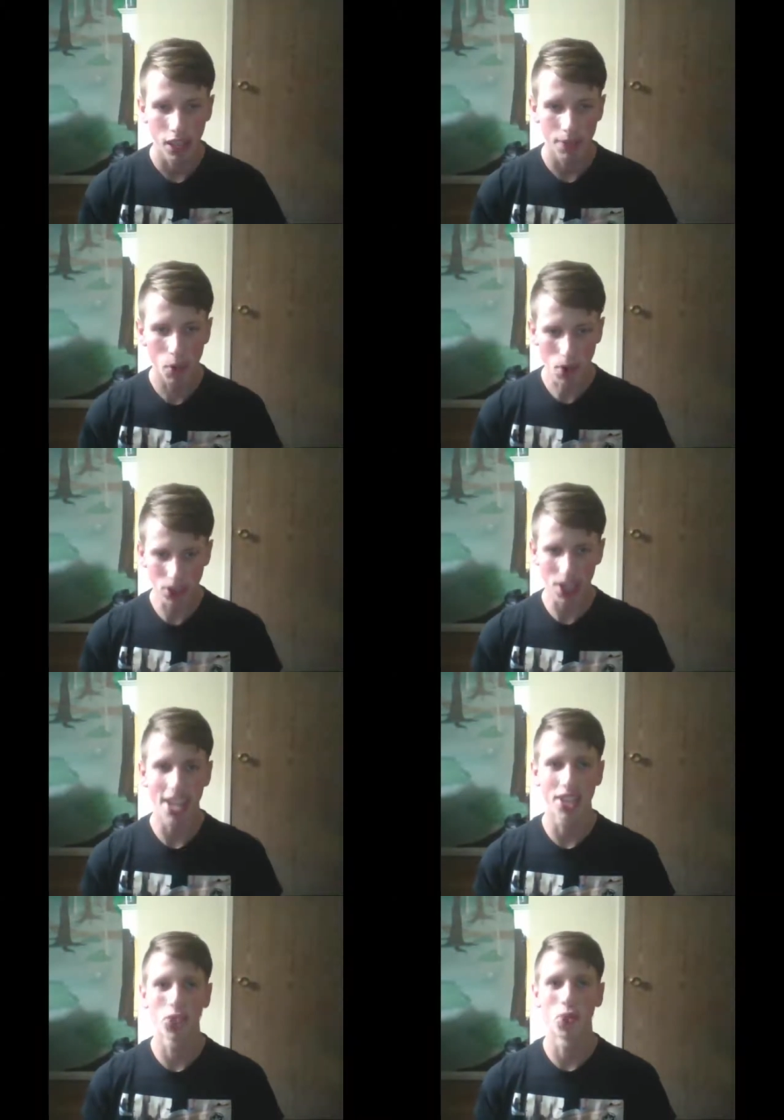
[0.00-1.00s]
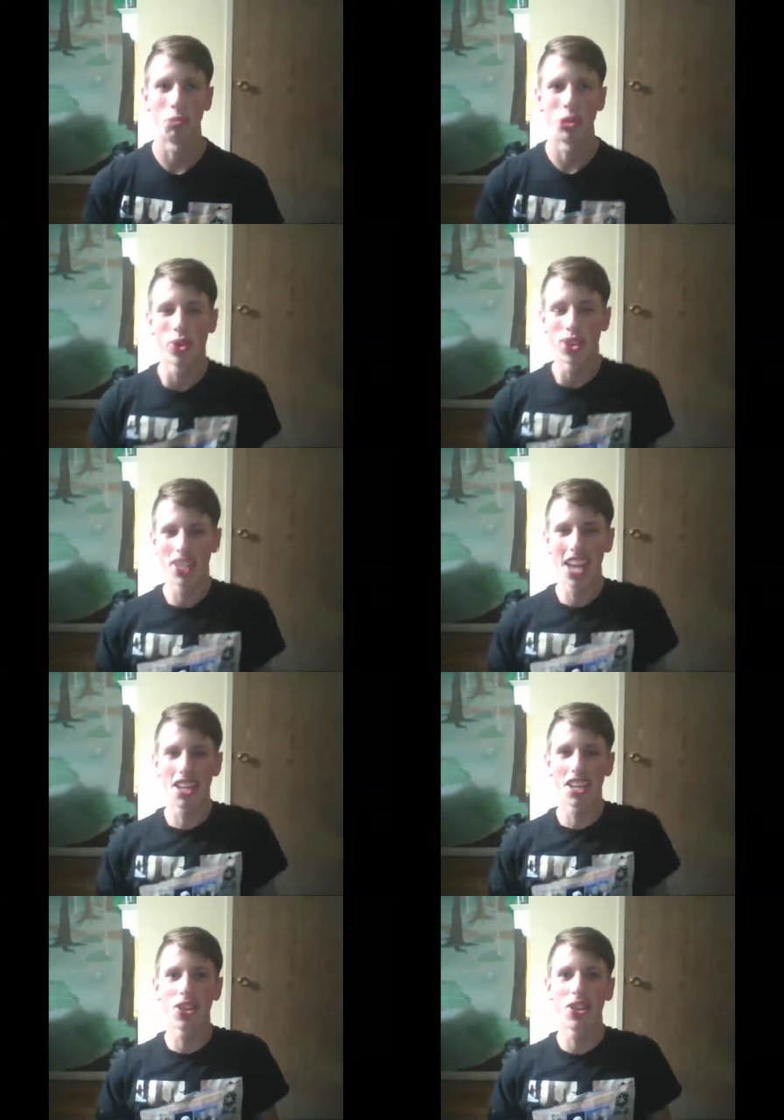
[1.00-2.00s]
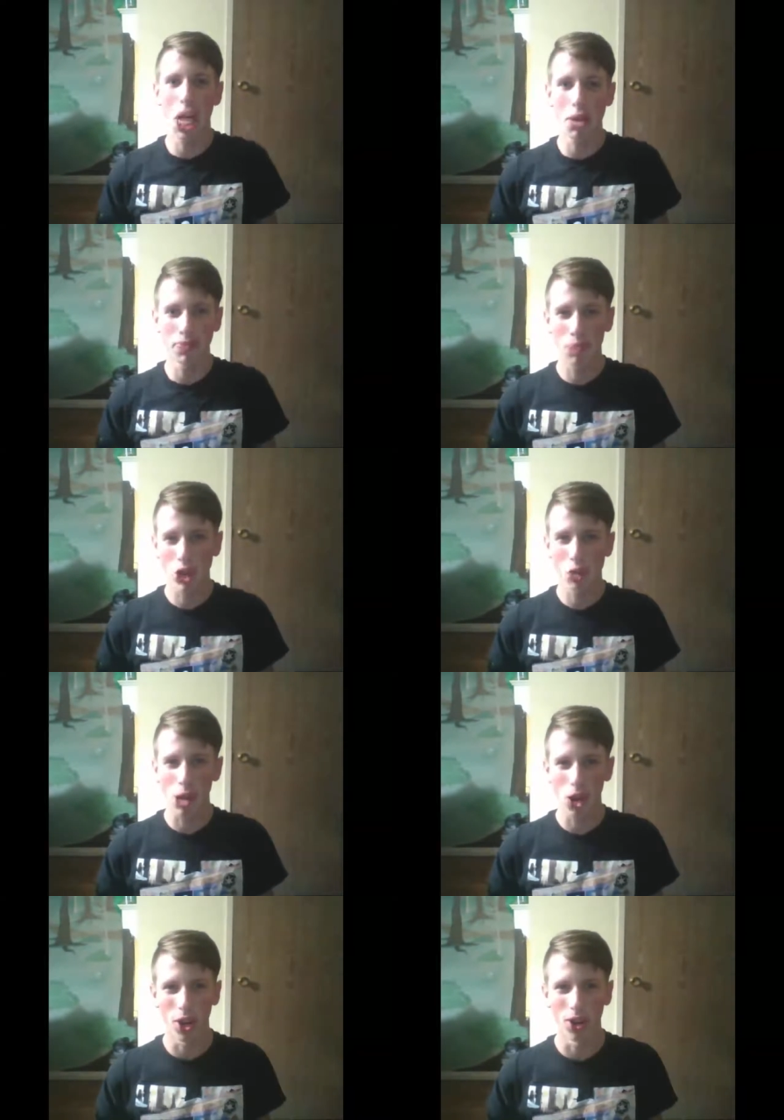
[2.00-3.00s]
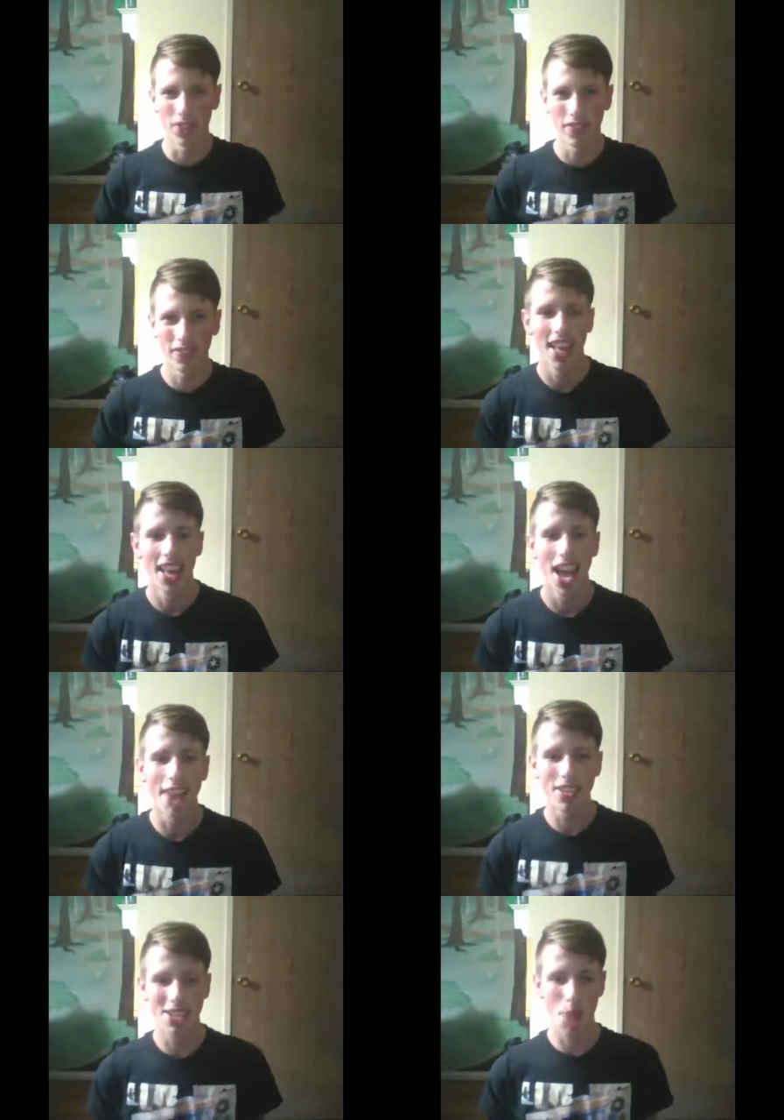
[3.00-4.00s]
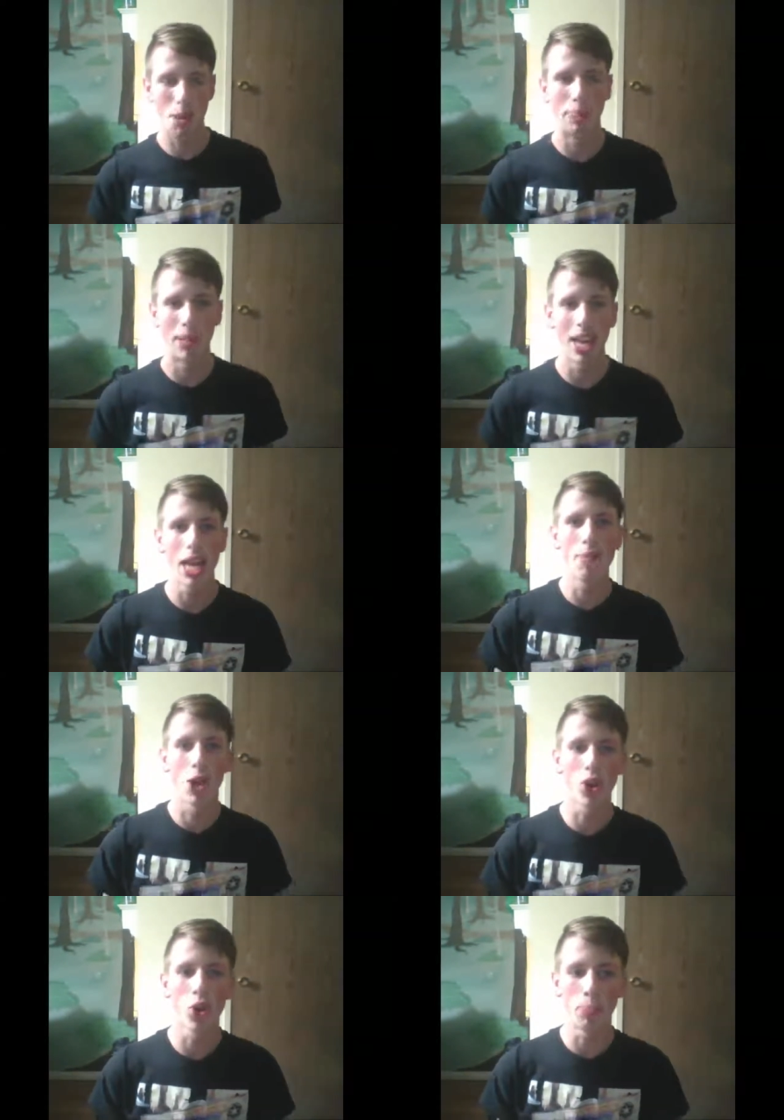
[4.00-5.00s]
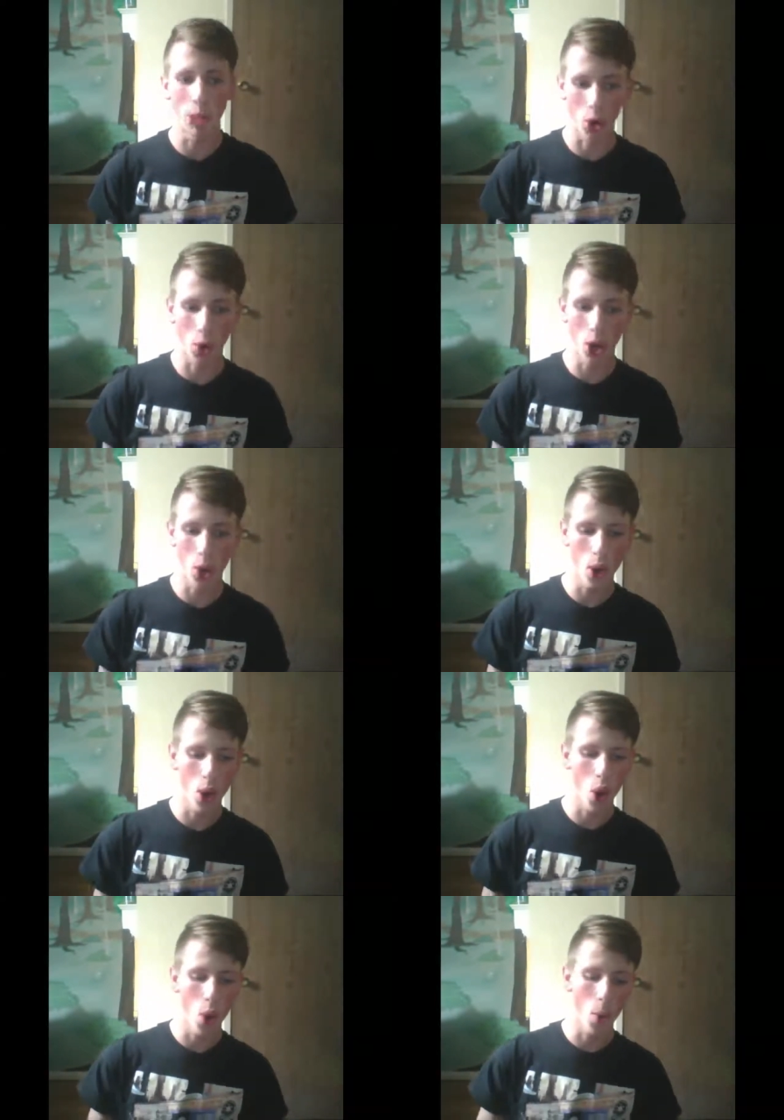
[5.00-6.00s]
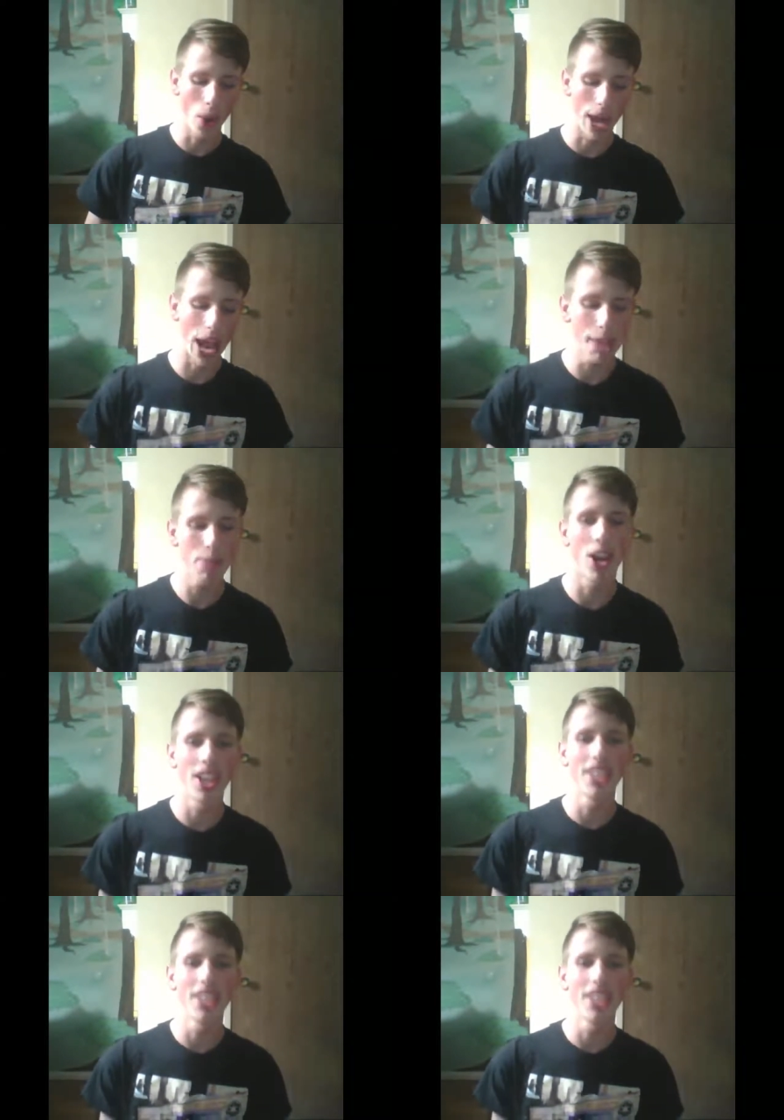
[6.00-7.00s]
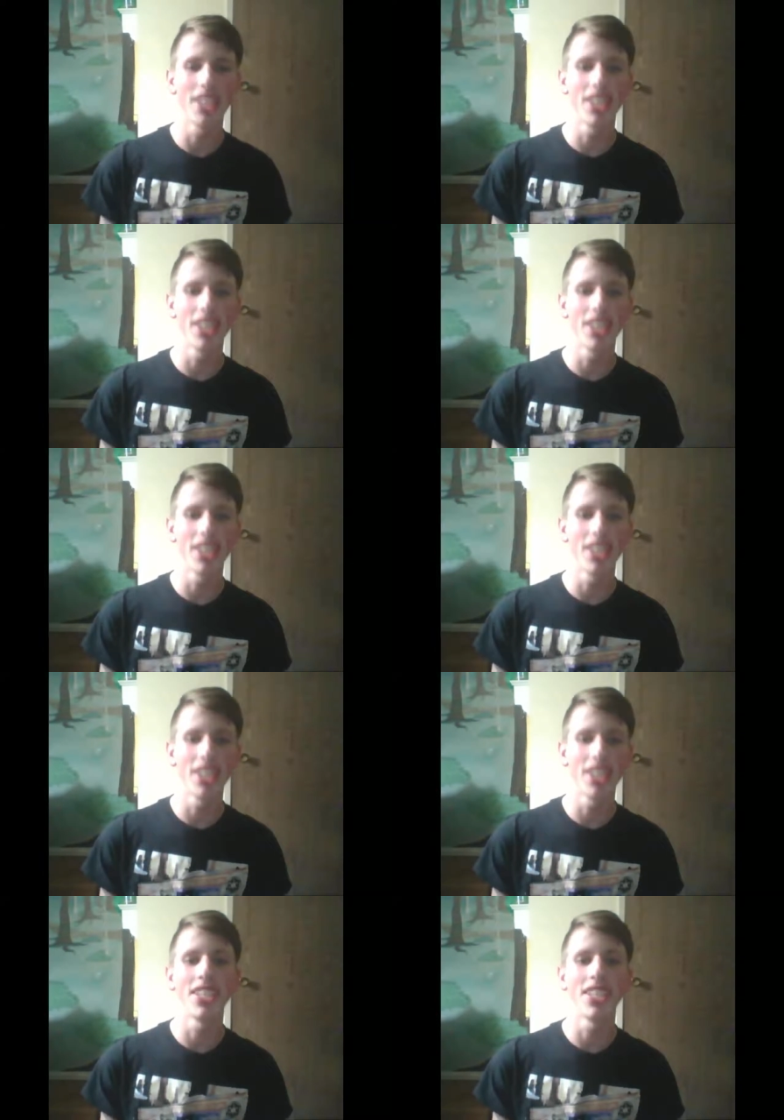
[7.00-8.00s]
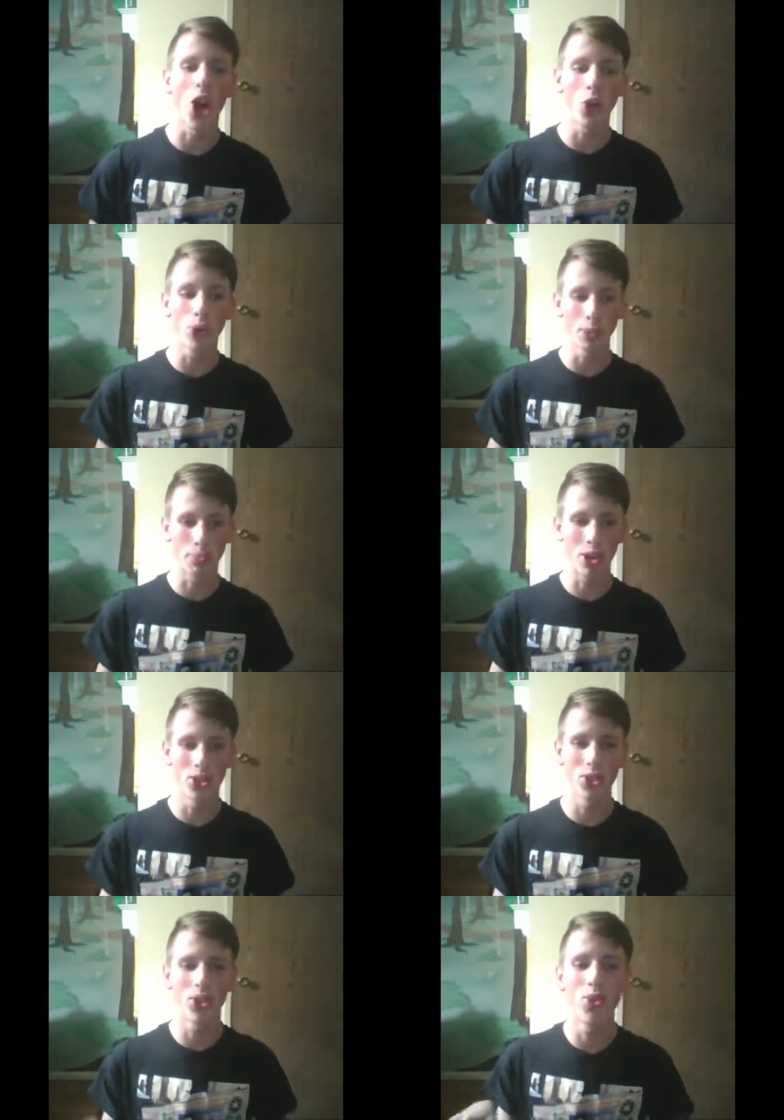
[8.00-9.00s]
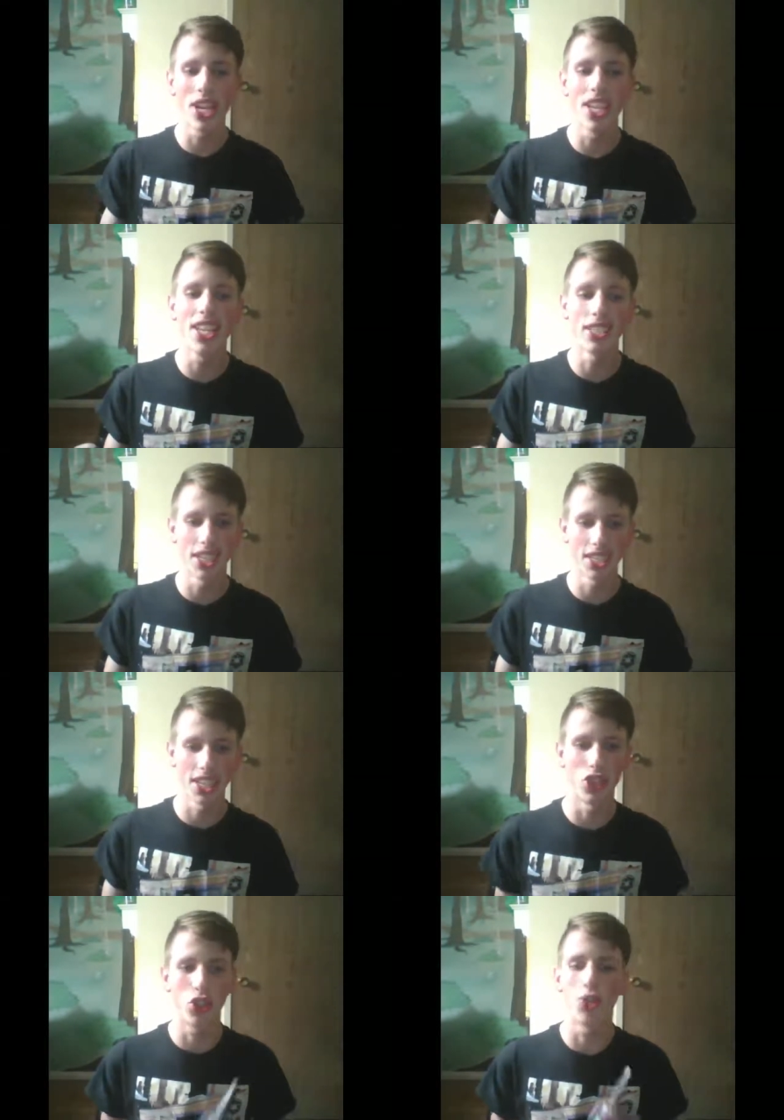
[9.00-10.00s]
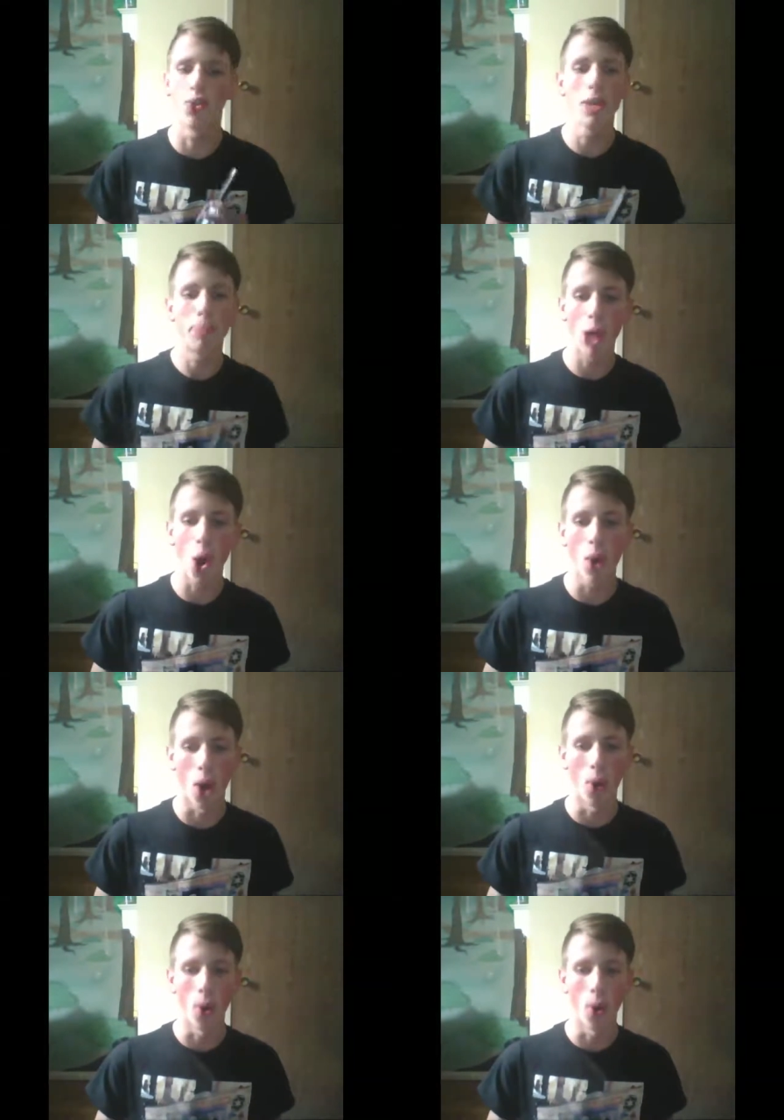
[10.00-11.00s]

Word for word: Of course I like swimming. Who doesn't like a good game of Marco Polo? Every time I play Marco Polo, when I'm not it, I would just follow the person who is it and scream Polo